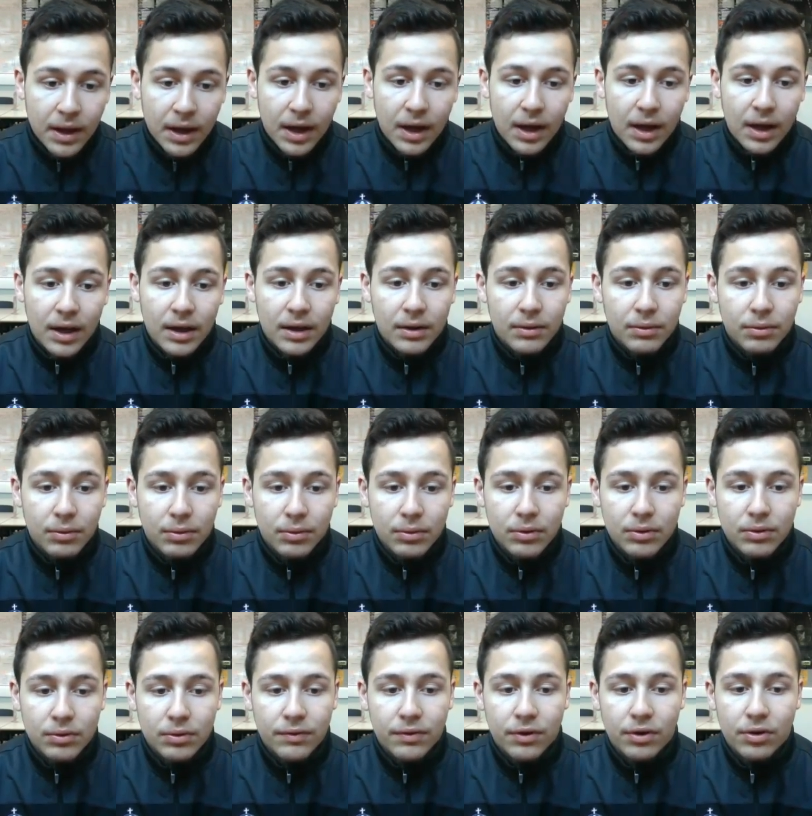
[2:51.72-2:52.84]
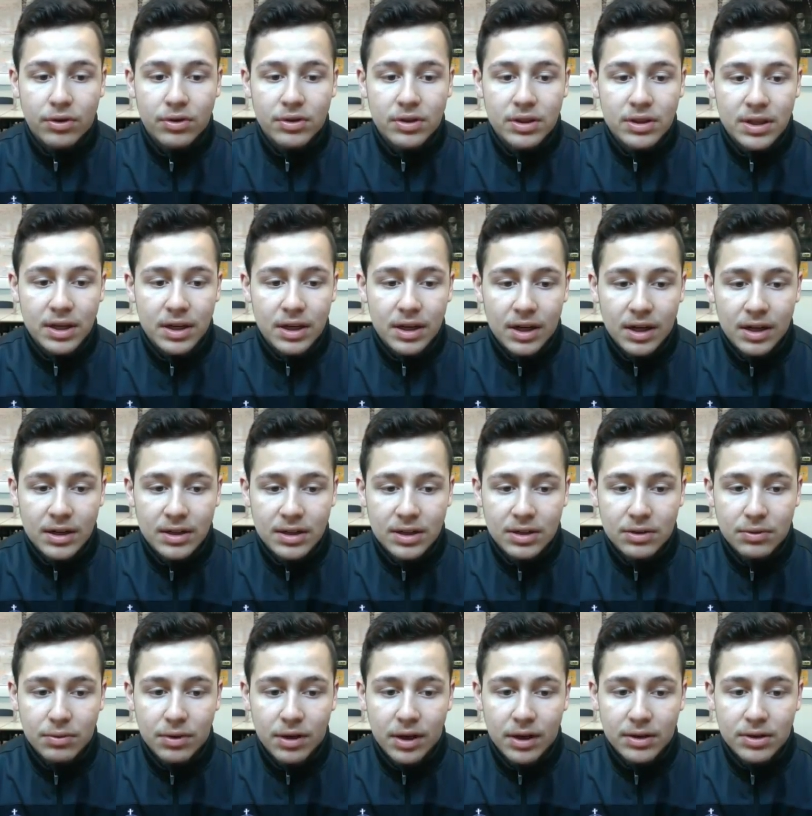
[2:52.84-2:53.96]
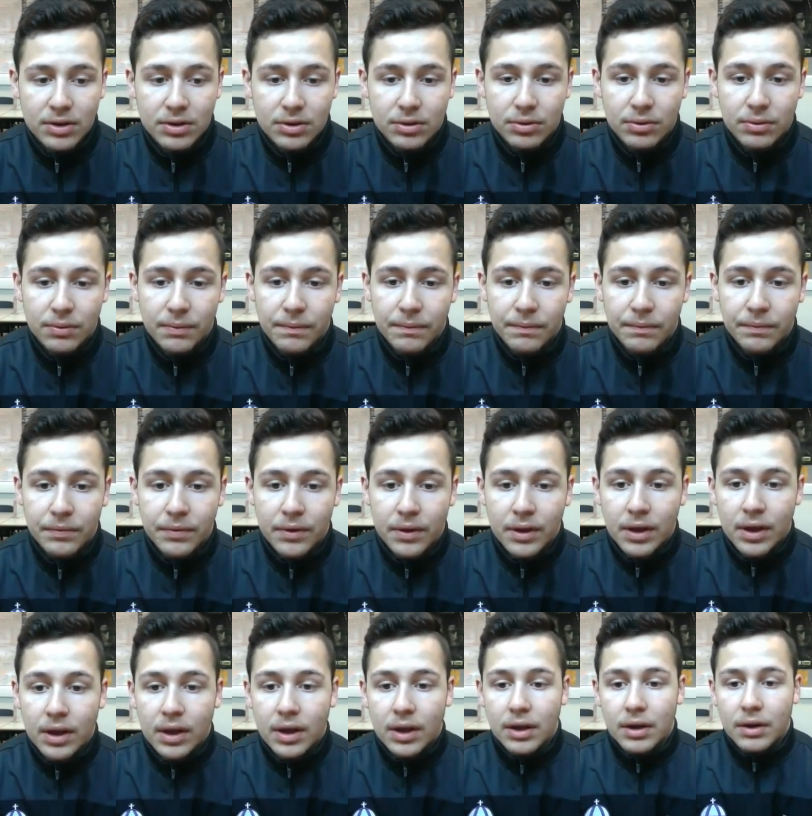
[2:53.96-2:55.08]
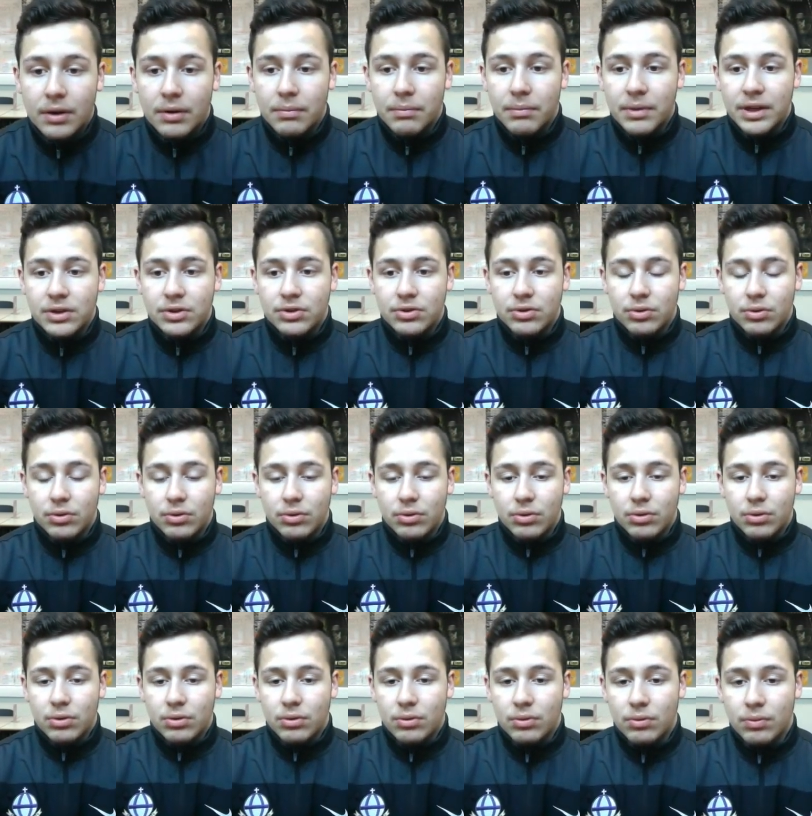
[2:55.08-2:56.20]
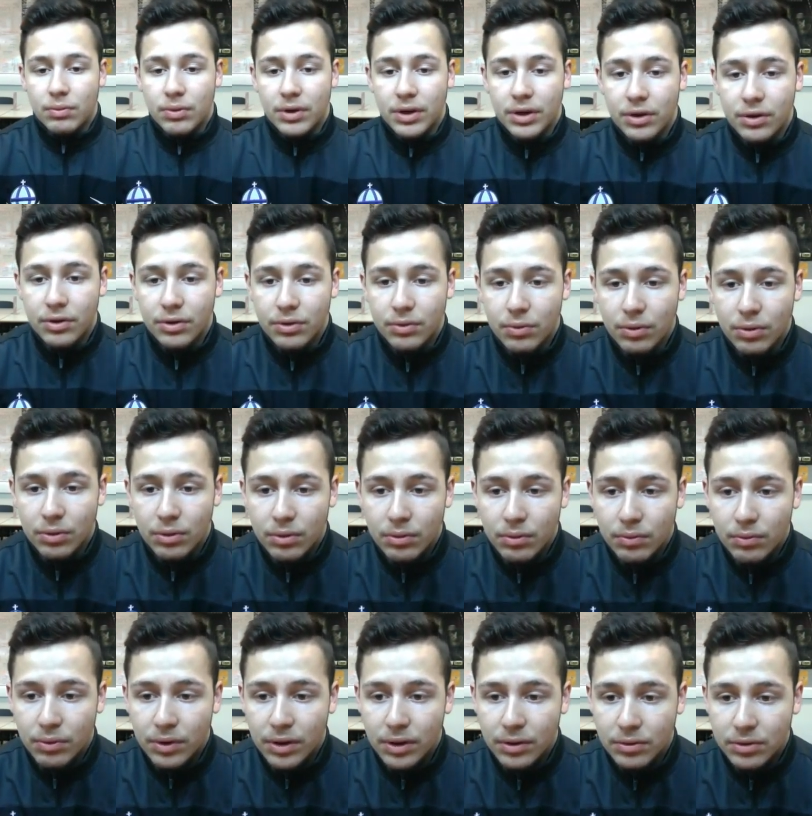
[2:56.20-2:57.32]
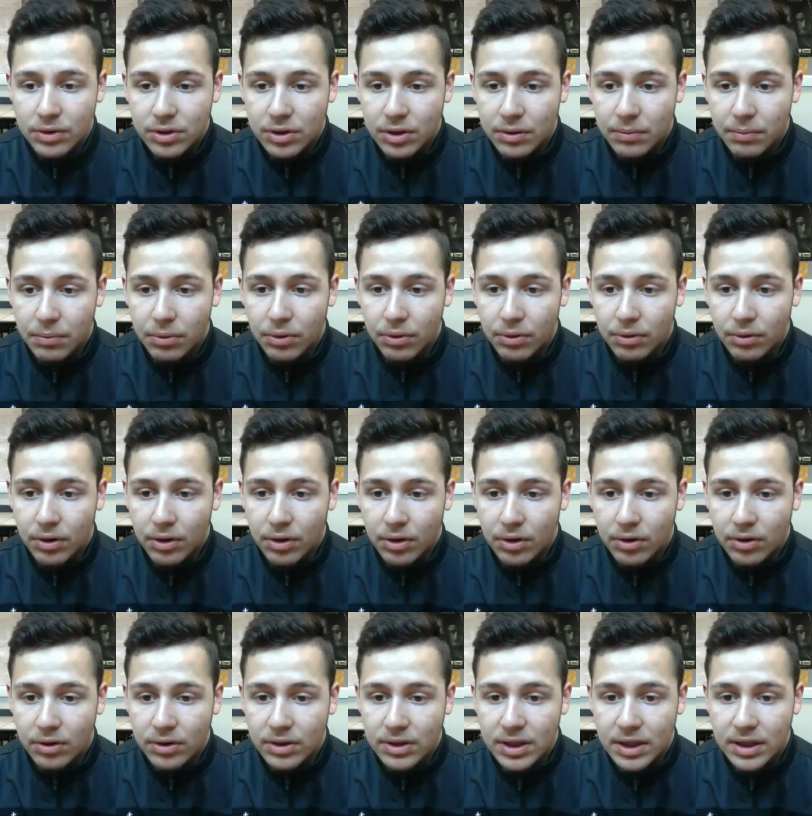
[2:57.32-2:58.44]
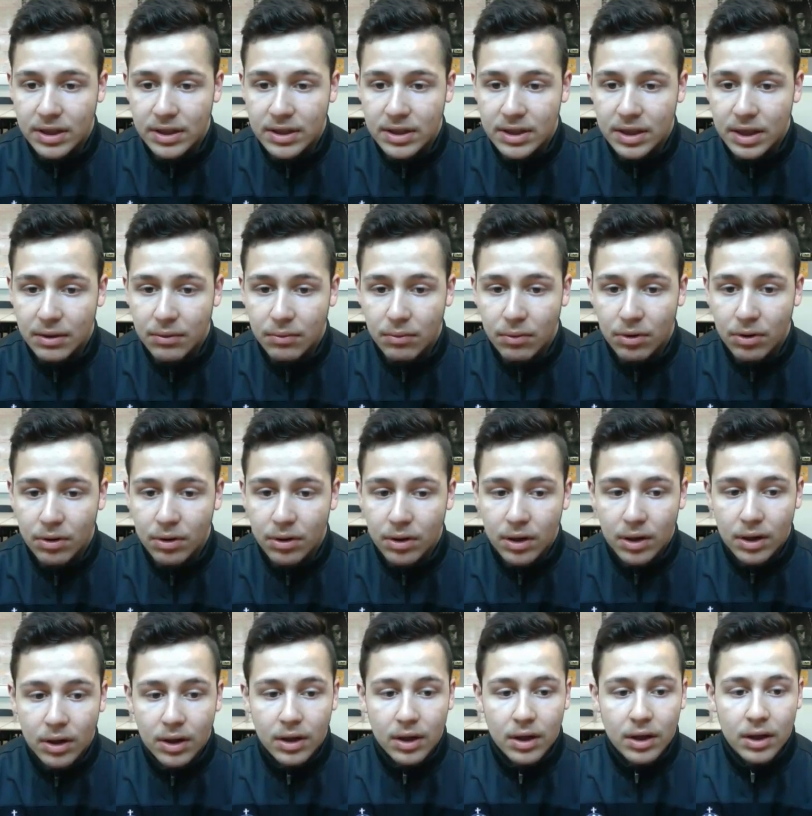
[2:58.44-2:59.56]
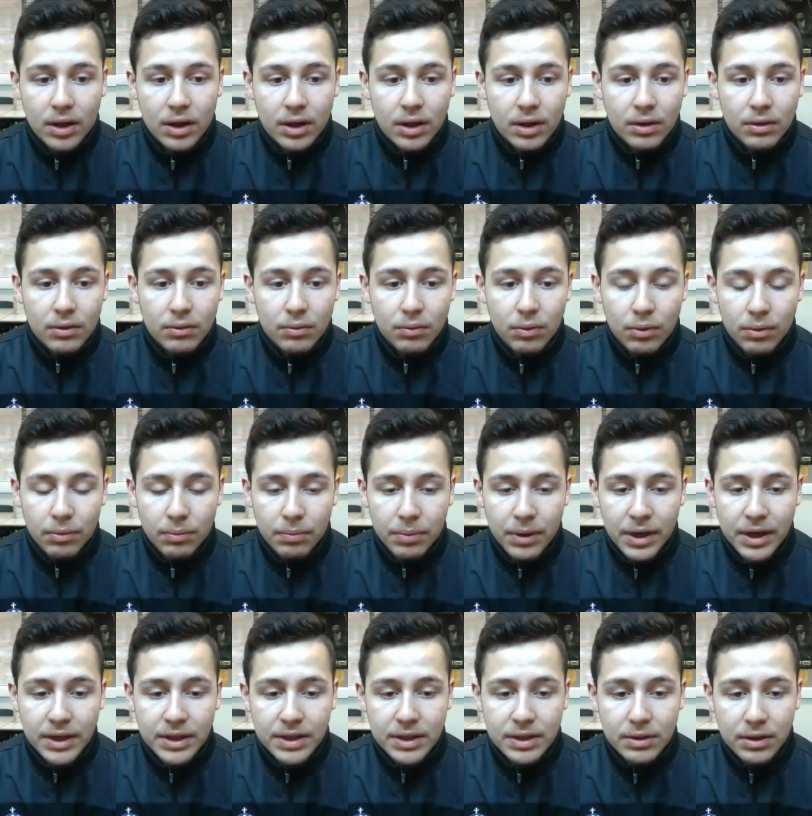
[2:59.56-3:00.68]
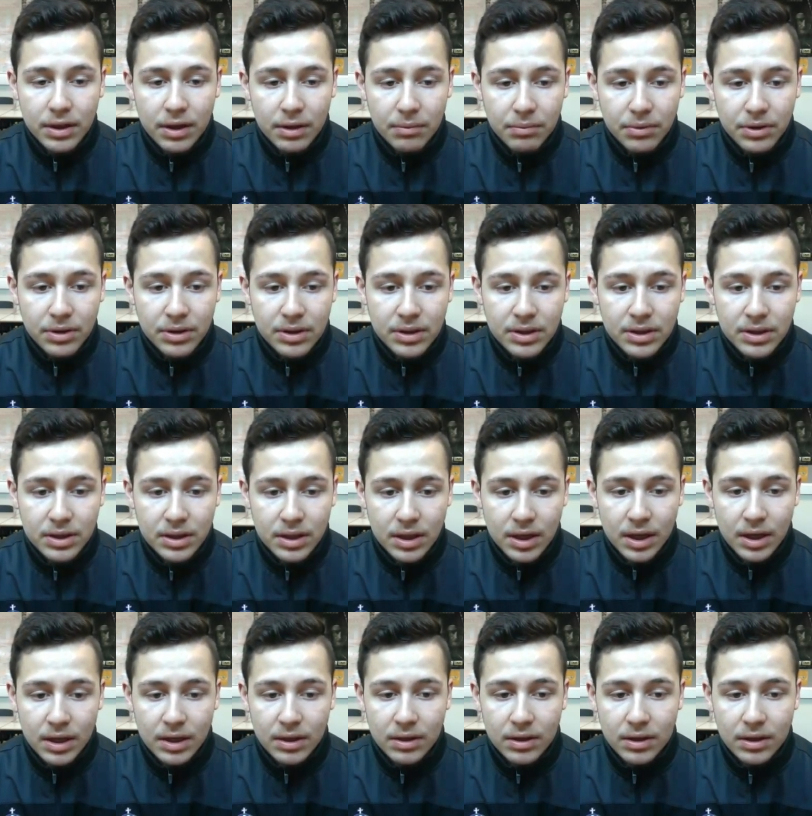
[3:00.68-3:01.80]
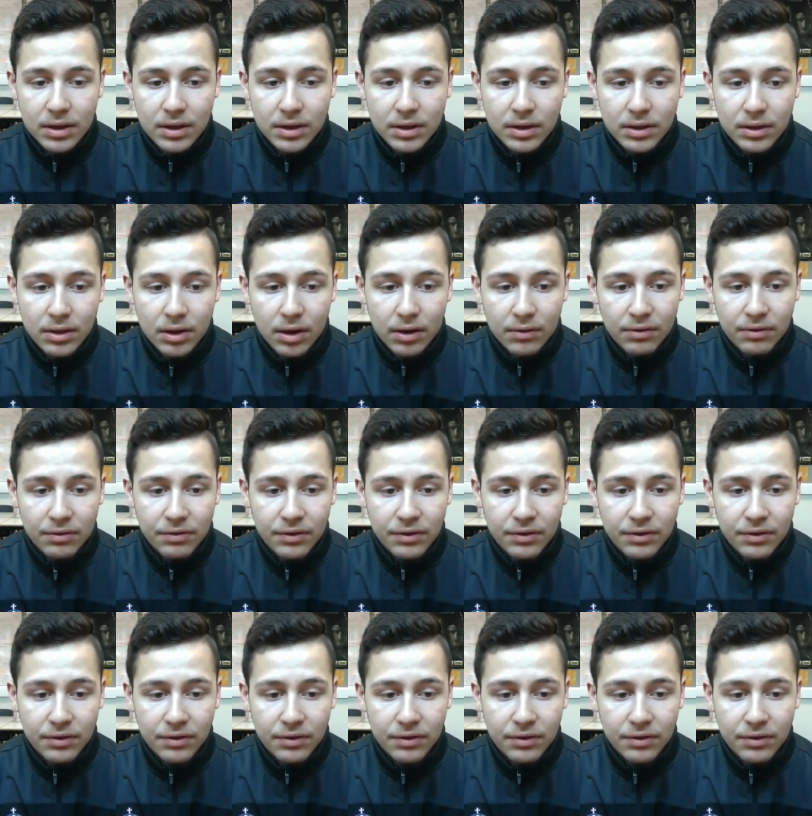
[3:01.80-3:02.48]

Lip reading: For content analysis, we had to make sure we knew what we was going to put on our content and what page numbers and other